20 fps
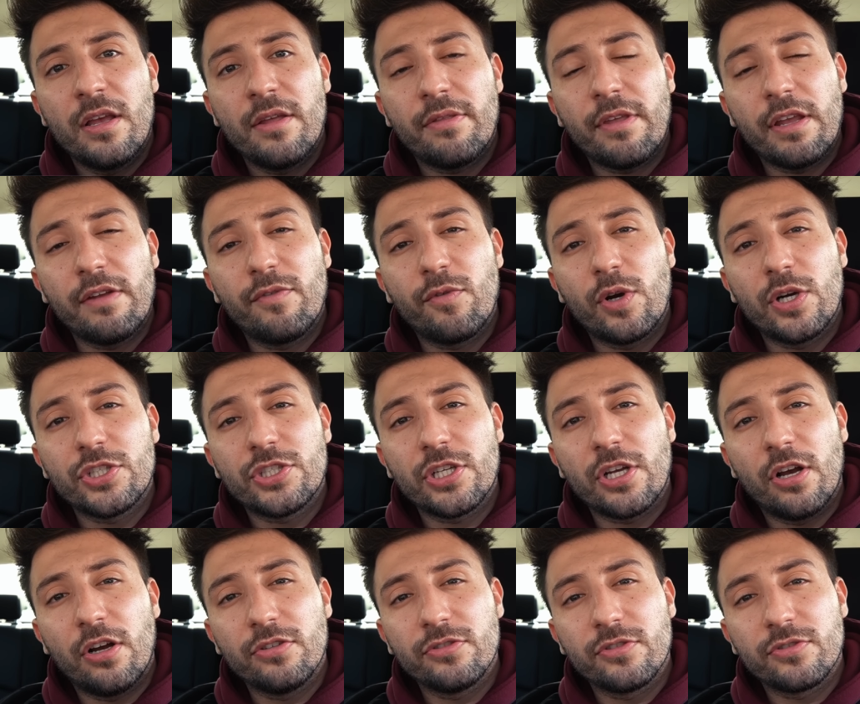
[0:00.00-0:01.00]
Thank you for watching
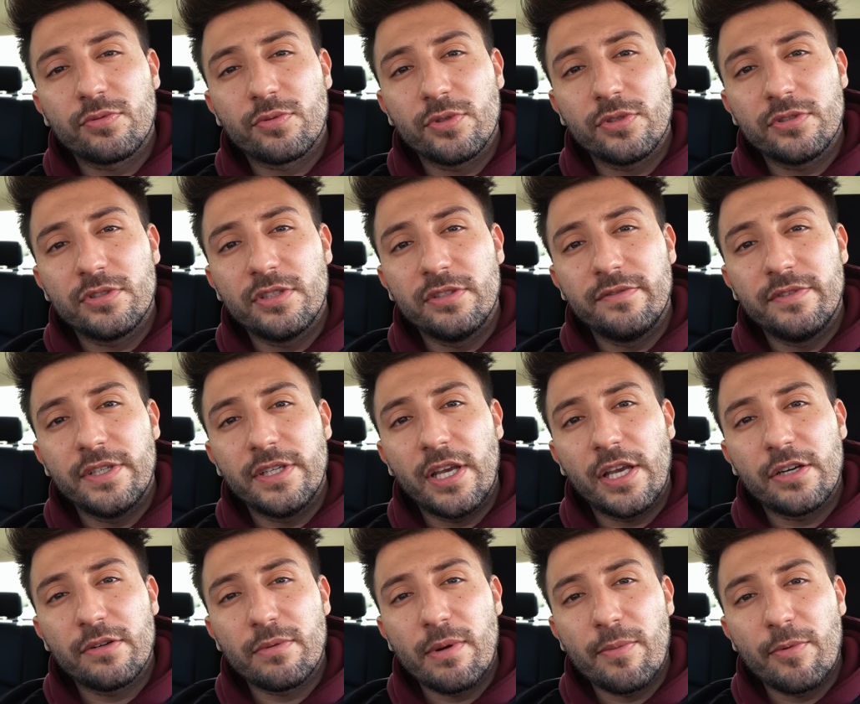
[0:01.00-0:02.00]
AldosWorld TV.
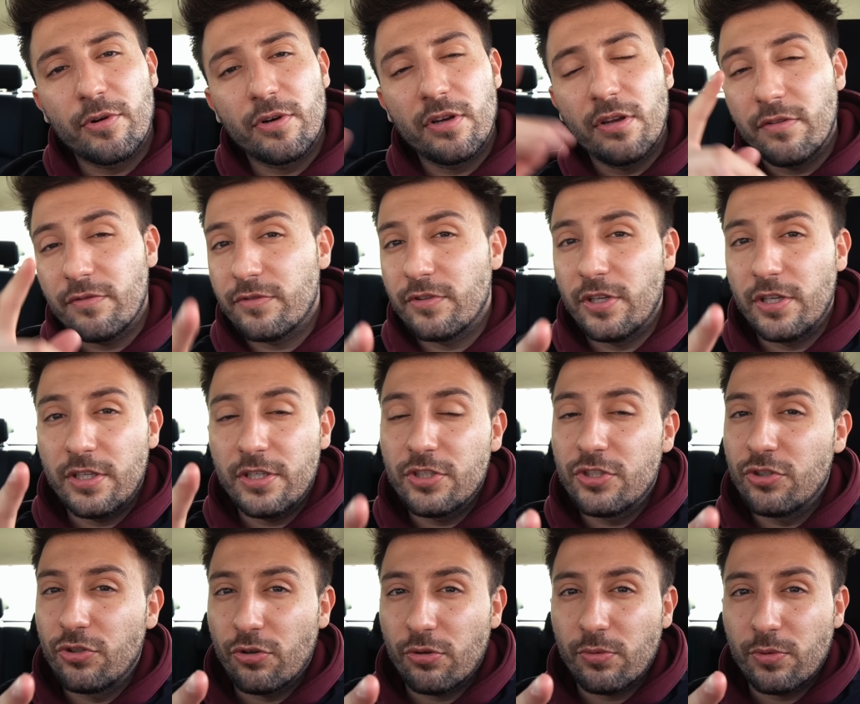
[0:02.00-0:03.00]
And remember, it
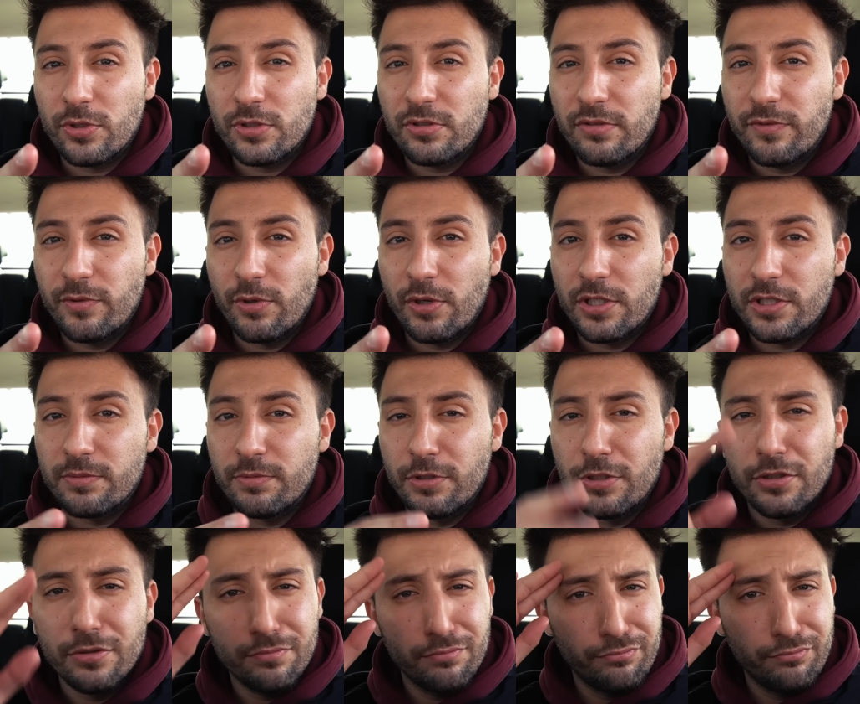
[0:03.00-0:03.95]
is your world if you want it to be.